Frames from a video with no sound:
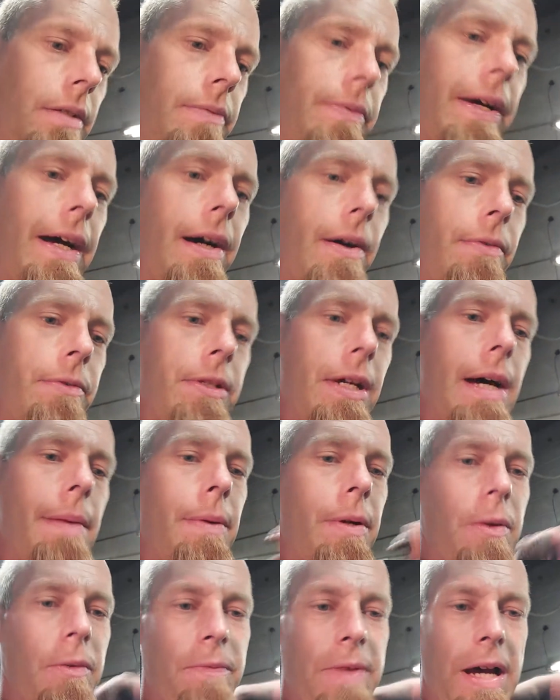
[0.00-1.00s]

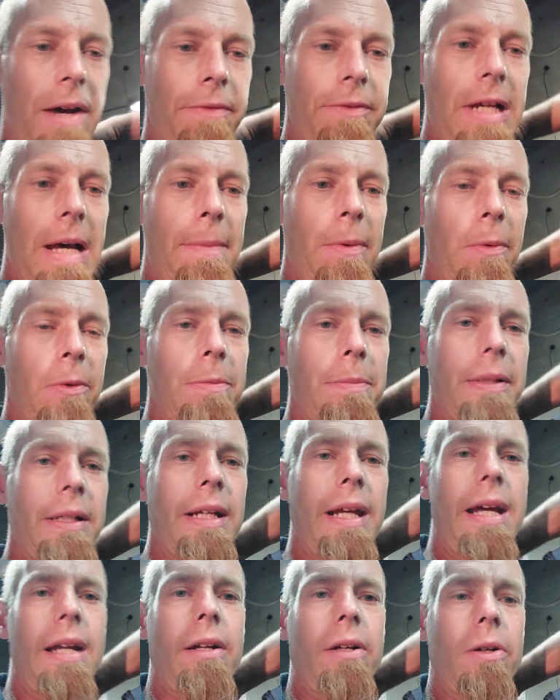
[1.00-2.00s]
If valve timing was
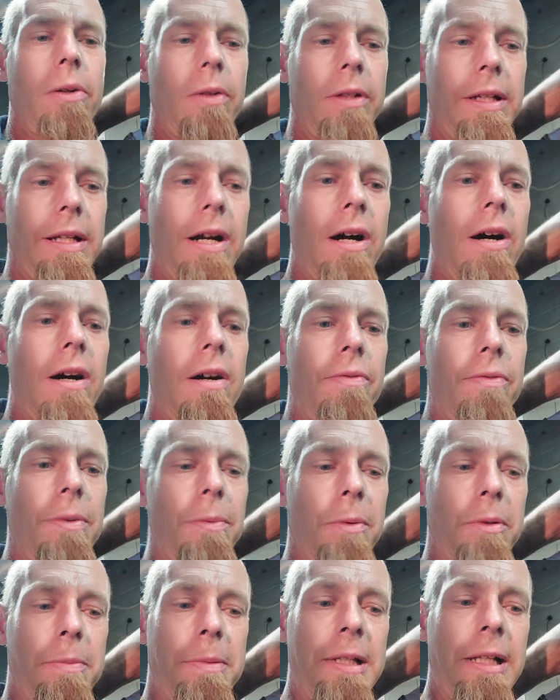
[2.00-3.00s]
mechanically off, it
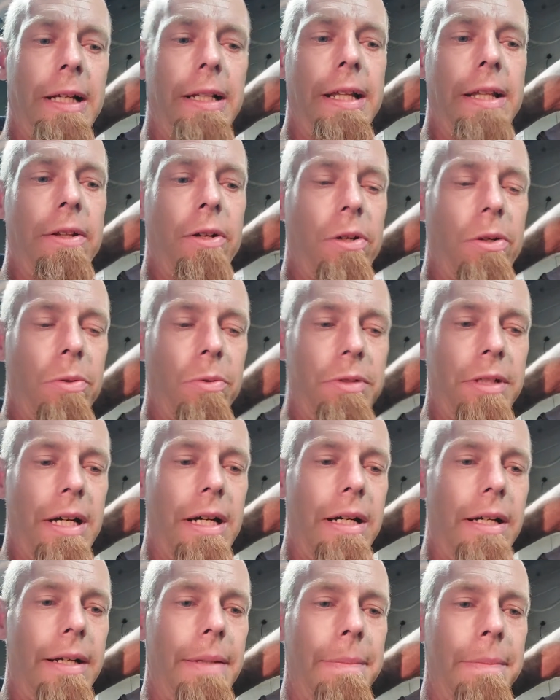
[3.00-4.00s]
would be like that the whole
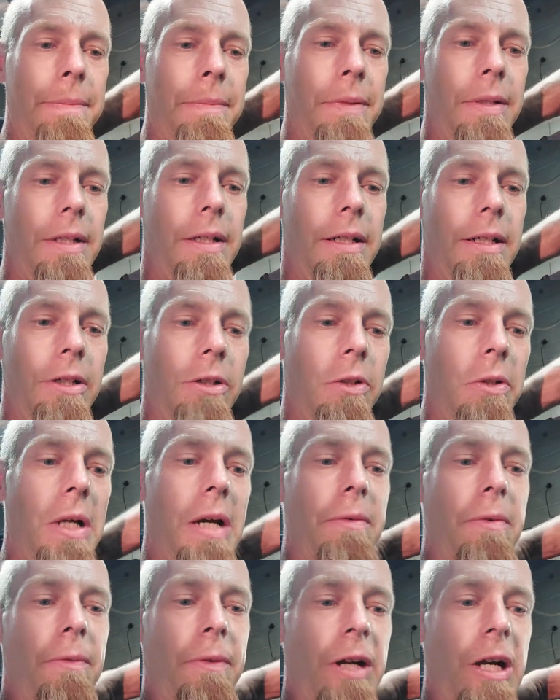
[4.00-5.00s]
time. You do
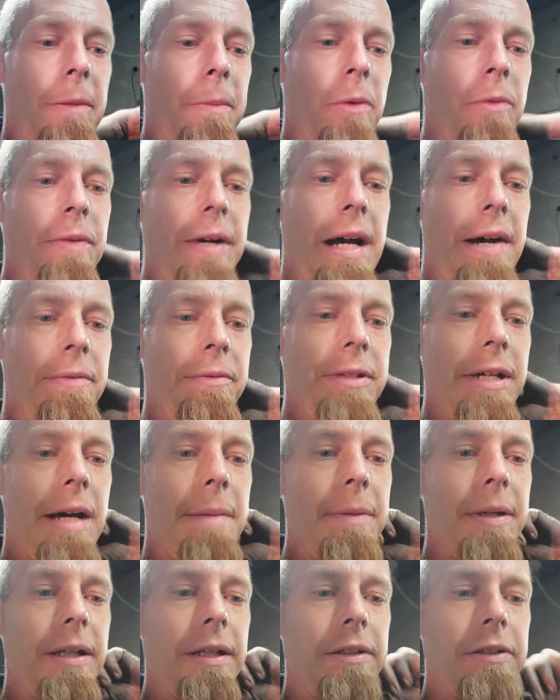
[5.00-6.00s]
have a variable valve
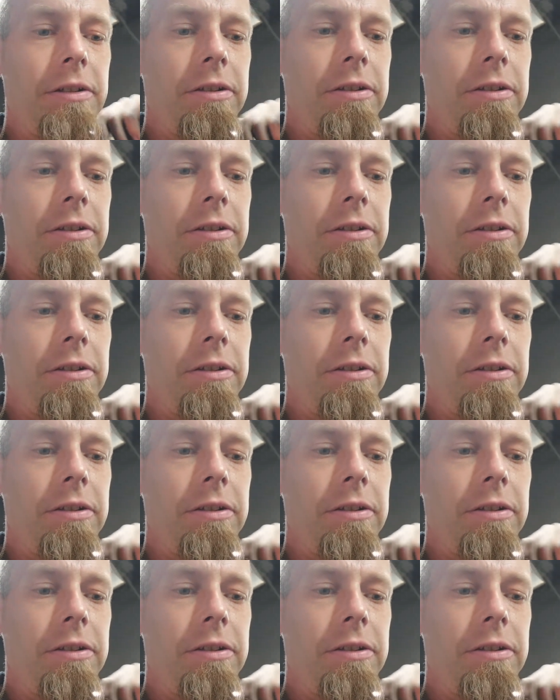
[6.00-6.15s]
timing